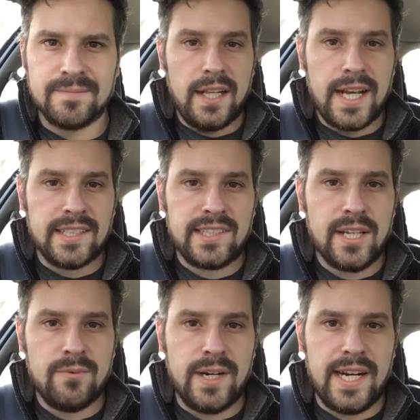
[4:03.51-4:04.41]
And that's
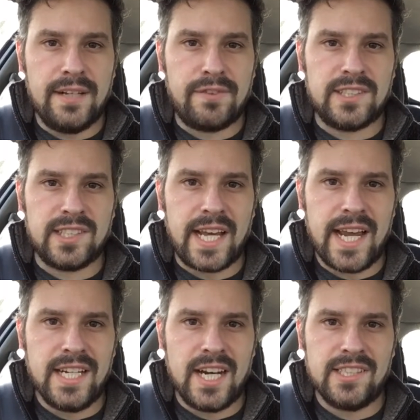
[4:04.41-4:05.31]
it really for
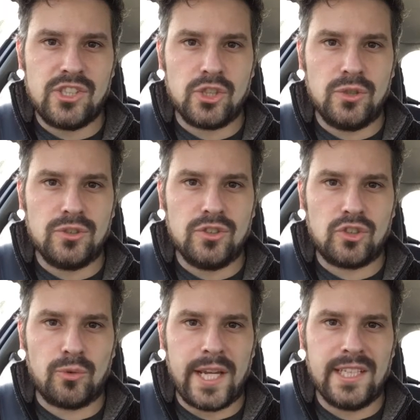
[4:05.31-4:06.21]
today. Nice, short and
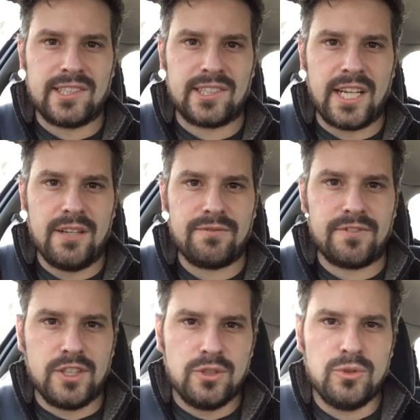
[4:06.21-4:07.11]
sweet. If
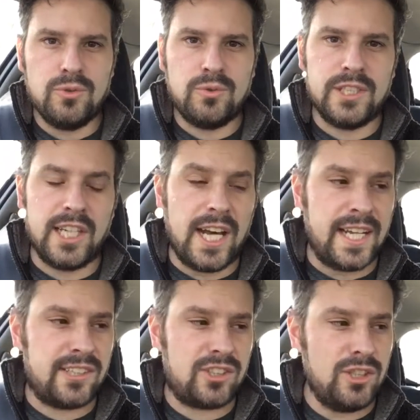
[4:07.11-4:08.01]
you would
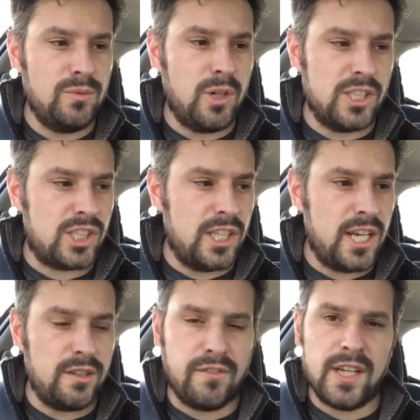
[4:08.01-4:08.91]
like to watch
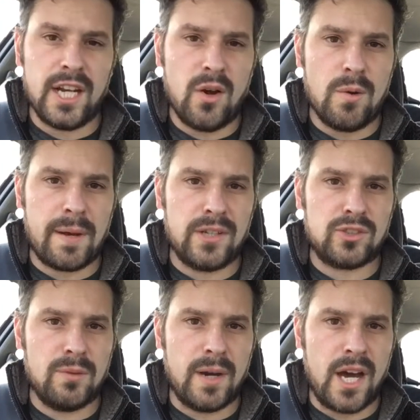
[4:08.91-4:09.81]
another video about
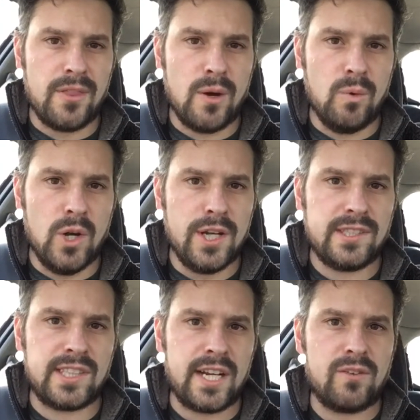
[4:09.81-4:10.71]
some other
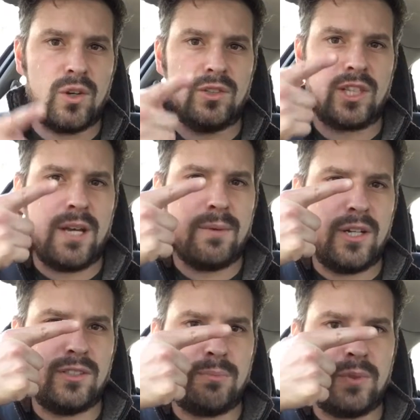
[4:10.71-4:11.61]
words, then of course I'm
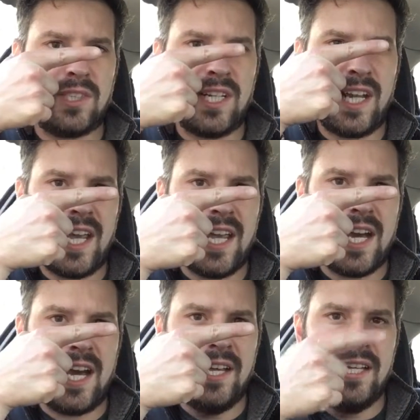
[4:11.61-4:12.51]
going to put it
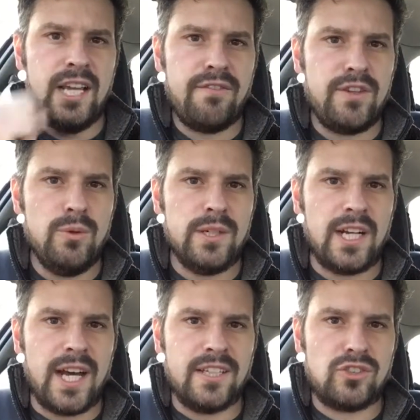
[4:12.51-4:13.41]
here. If you would
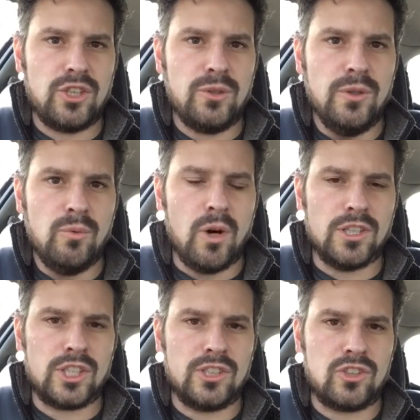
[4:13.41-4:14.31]
like to
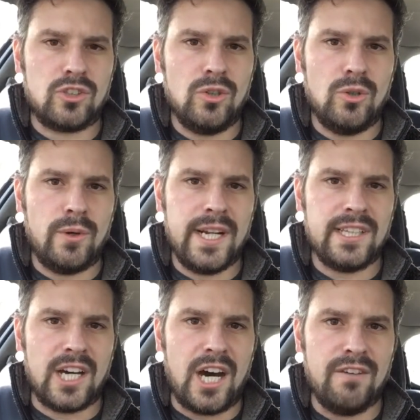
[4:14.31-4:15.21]
watch a story
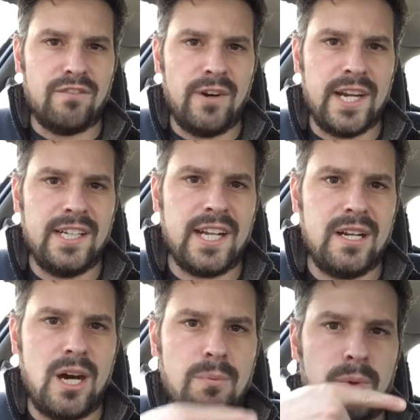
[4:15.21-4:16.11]
that I've written,
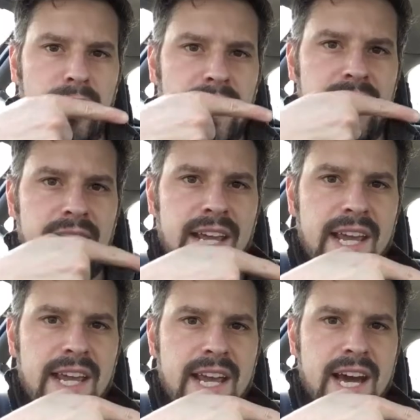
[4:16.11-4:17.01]
then I'll put it
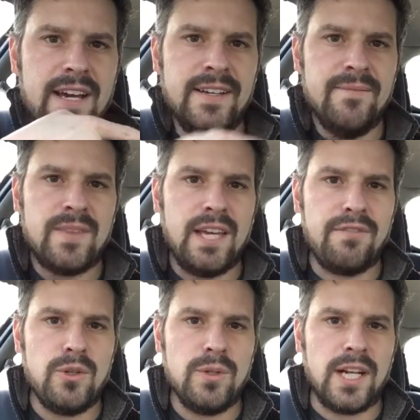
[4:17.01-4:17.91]
here.
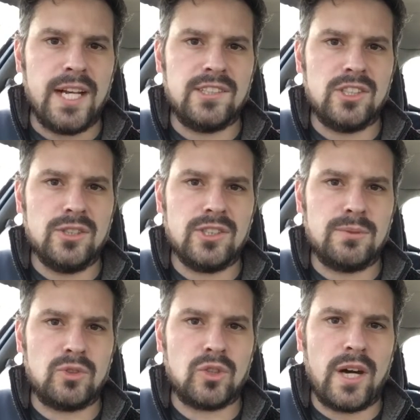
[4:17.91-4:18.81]
If you would like to do a
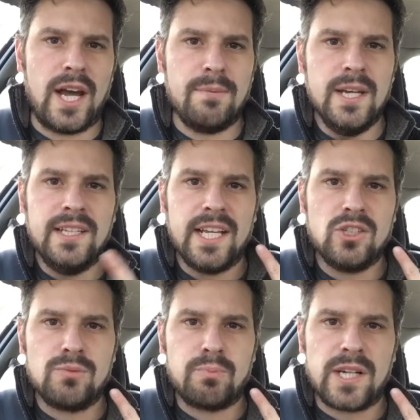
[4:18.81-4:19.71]
subscribe, then
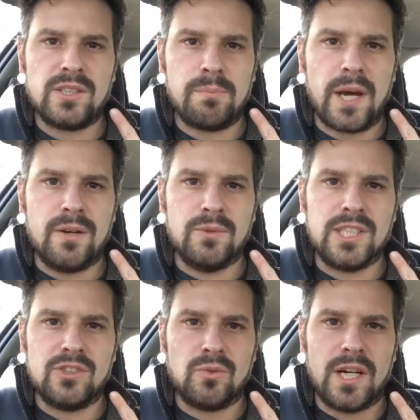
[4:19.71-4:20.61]
just press a button,
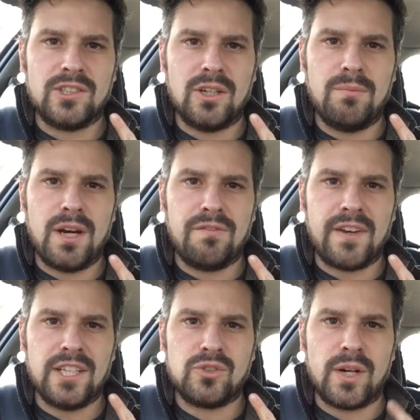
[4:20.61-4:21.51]
which is right on my
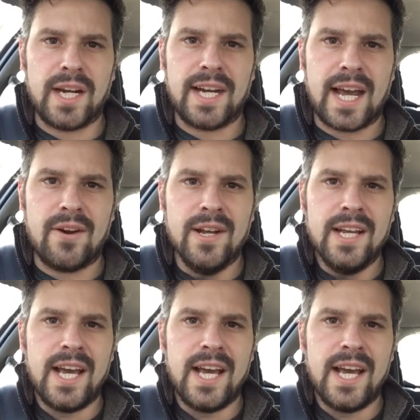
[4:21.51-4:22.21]
face right now.